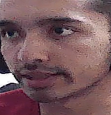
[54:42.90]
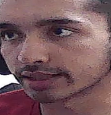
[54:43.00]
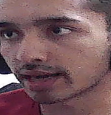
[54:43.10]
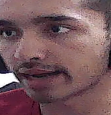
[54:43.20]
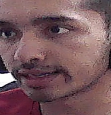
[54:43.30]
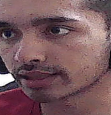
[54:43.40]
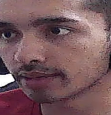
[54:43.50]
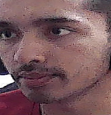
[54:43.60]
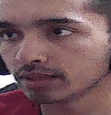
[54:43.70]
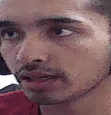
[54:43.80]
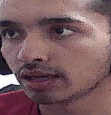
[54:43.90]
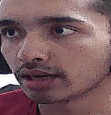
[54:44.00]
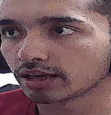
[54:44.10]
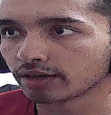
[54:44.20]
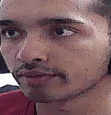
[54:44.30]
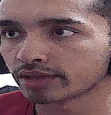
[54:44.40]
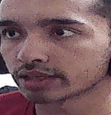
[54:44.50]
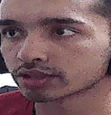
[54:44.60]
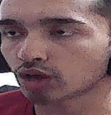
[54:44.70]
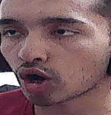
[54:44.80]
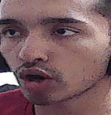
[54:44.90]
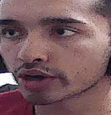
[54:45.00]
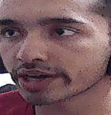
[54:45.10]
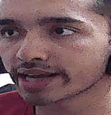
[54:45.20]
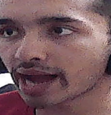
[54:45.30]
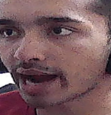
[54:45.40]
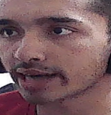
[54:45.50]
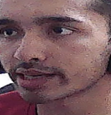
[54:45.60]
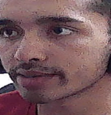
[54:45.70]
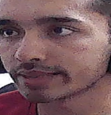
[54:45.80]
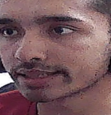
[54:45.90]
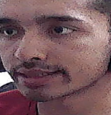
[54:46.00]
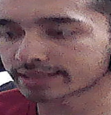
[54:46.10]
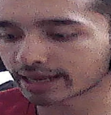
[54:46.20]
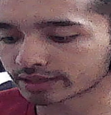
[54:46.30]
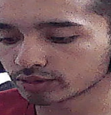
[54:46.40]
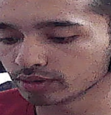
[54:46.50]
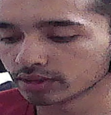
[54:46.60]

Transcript: item, if there is already item in stack 2,